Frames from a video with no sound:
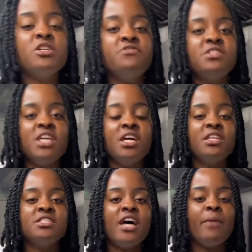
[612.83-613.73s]
for taking
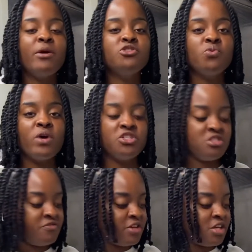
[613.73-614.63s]
the time out to watch
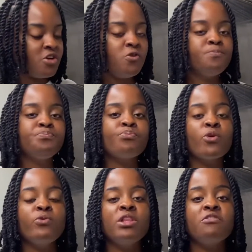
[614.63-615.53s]
this video.
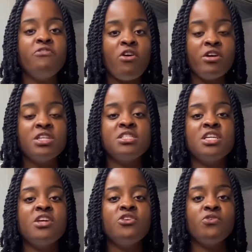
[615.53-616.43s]
We look forward to
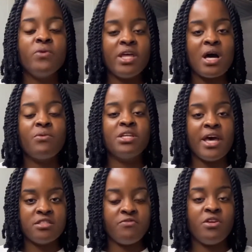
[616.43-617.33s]
seeing you in our
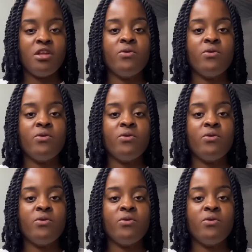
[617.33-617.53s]
next video.